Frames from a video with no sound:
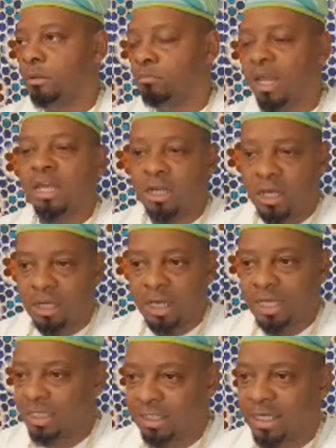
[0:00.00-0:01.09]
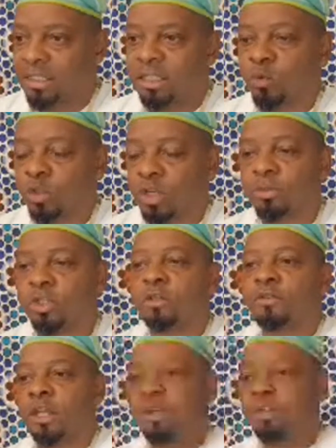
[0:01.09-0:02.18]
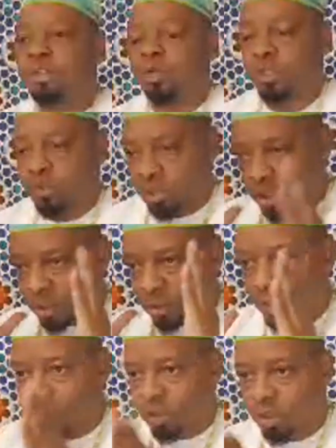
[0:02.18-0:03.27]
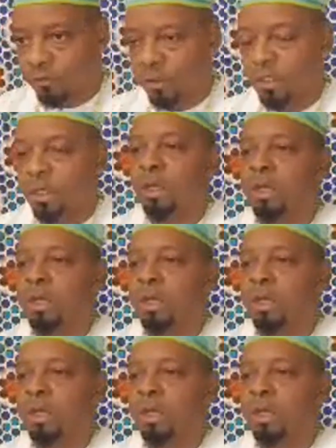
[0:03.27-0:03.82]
like a scientist would observe energy, once you can just observe it